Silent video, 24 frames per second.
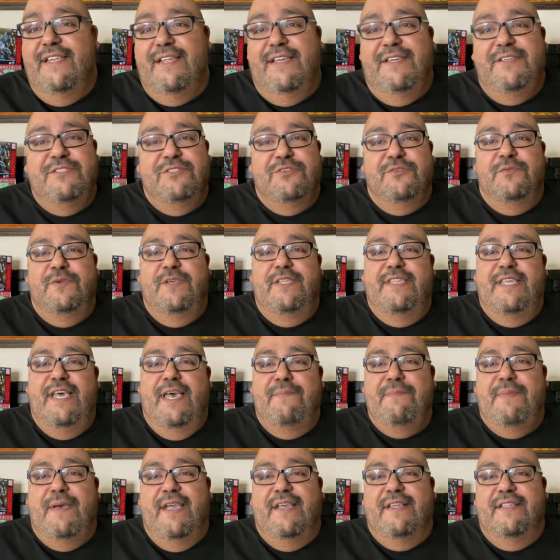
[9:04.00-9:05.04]
used to read
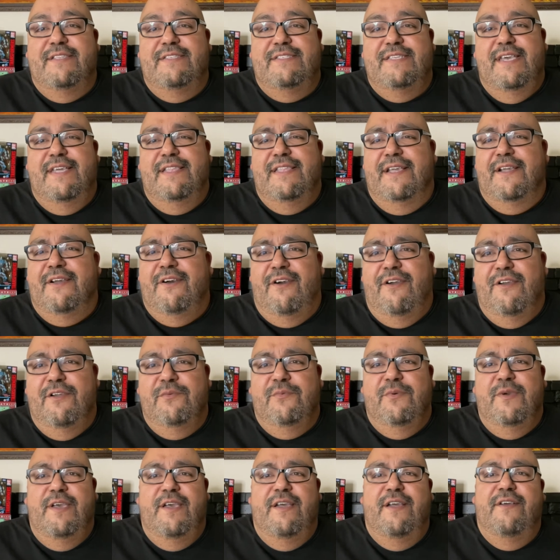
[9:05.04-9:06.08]
that back in the day, like
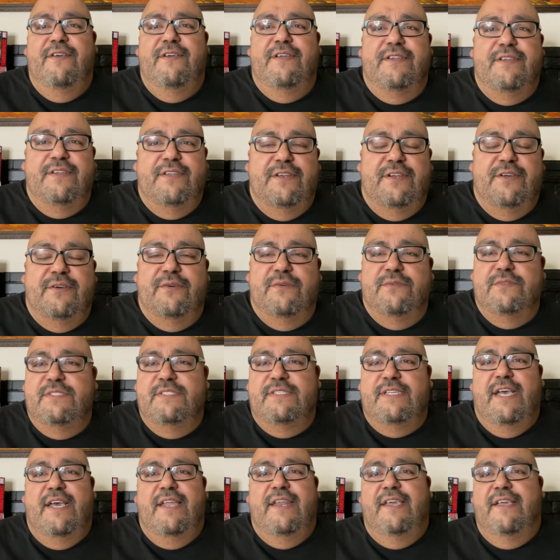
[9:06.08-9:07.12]
Hardware and, you know,
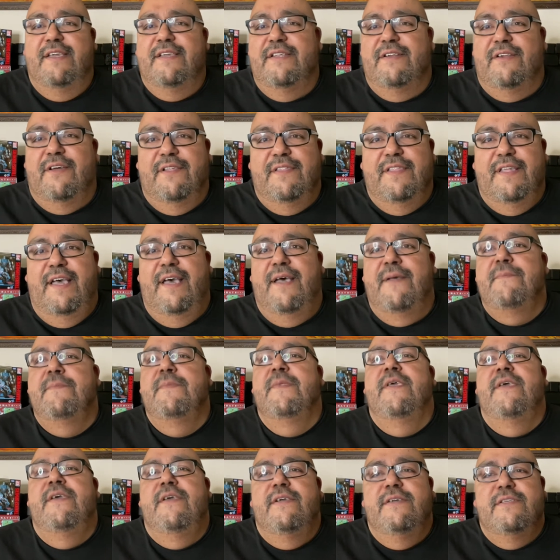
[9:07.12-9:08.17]
Static and all that.
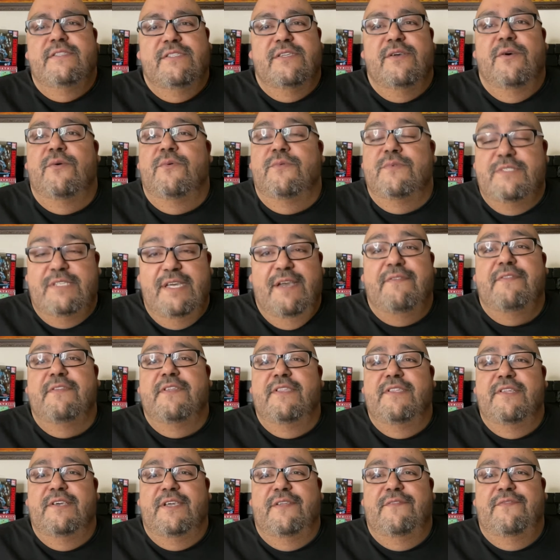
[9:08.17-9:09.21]
So definitely
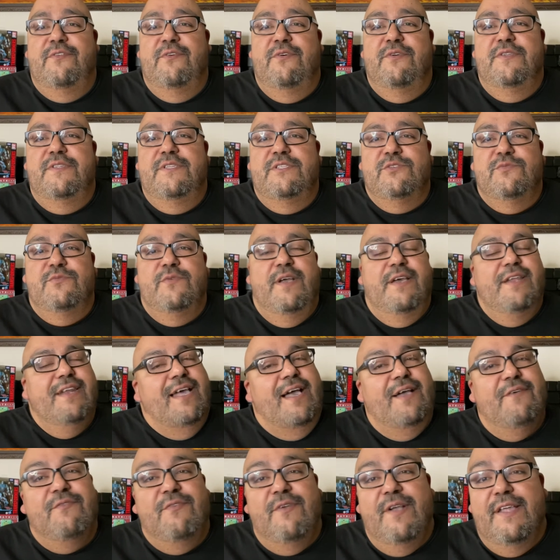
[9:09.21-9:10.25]
looking forward to this run.
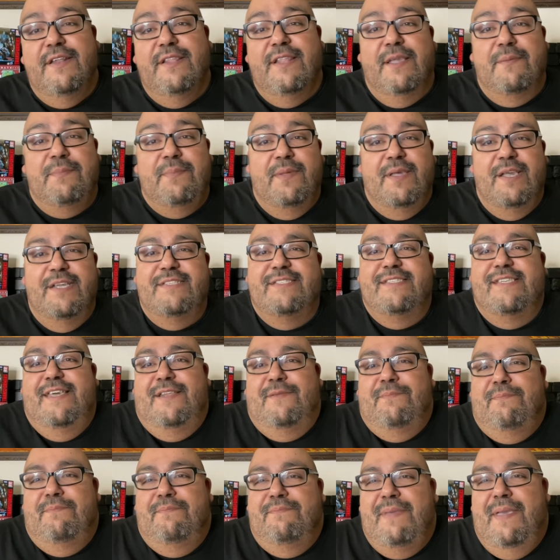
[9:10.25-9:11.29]
I've read, like, like I
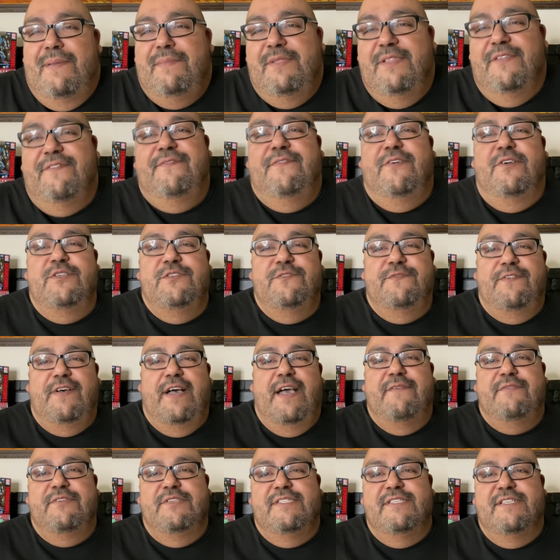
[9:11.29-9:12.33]
said, maybe the first
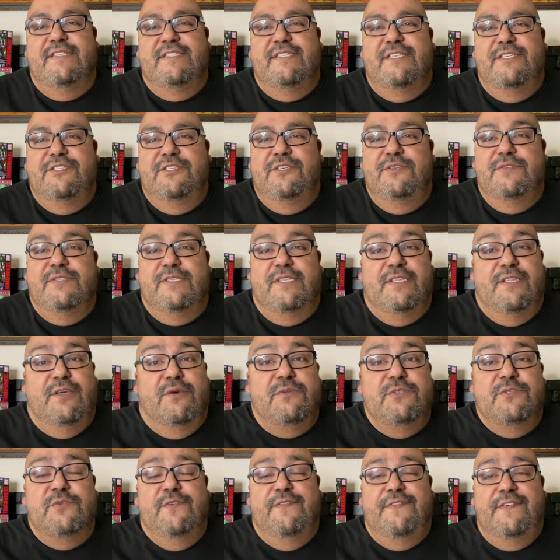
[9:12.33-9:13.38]
five or six issues, and
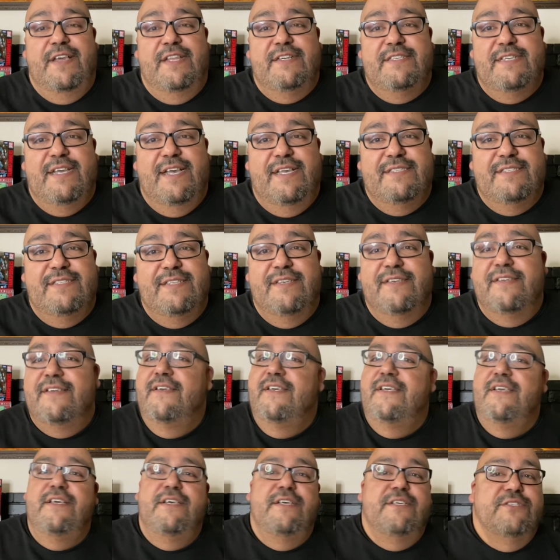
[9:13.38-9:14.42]
those were fantastic.
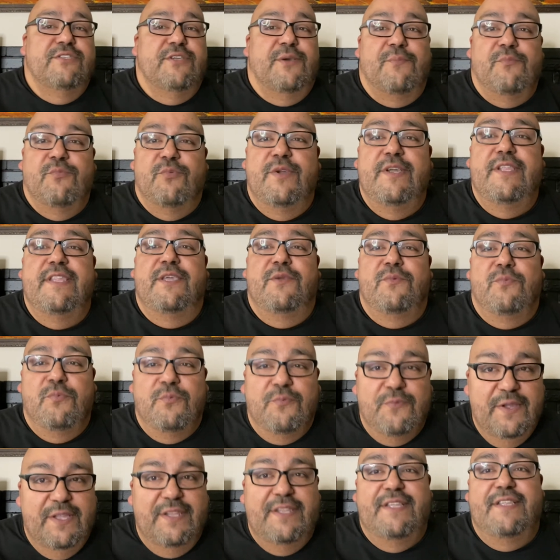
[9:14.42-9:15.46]
So I'm really,
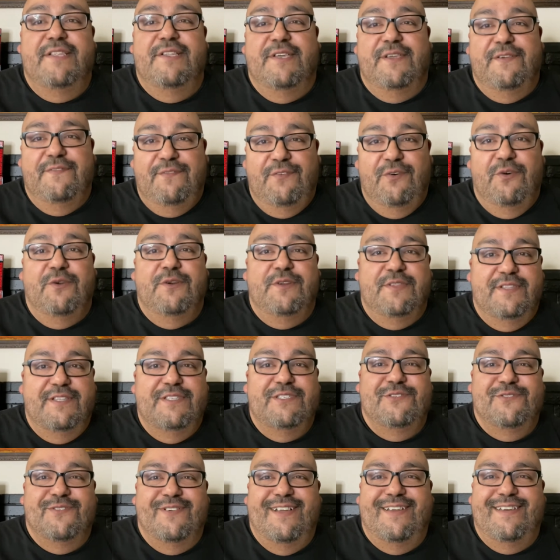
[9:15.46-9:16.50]
really looking forward to
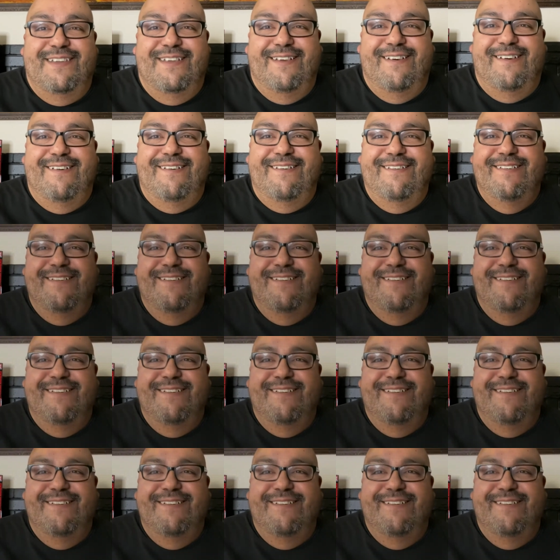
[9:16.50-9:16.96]
this run, y'all.